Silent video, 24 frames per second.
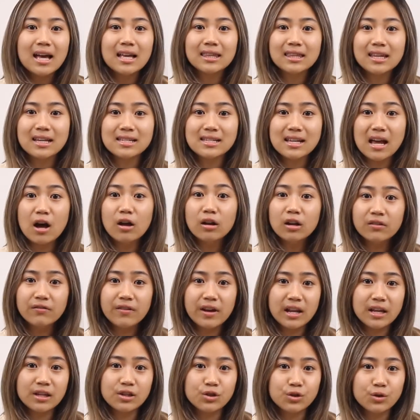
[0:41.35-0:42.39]
Does
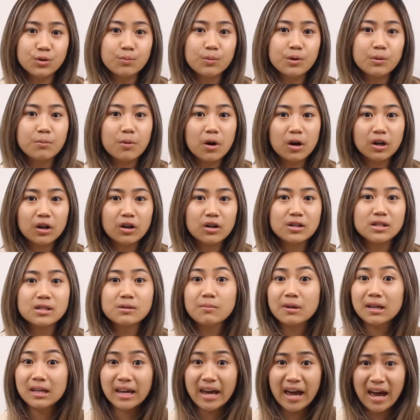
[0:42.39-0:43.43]
elevated tumor markers
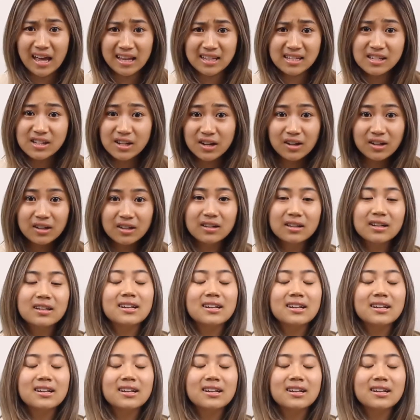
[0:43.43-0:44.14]
mean cancer?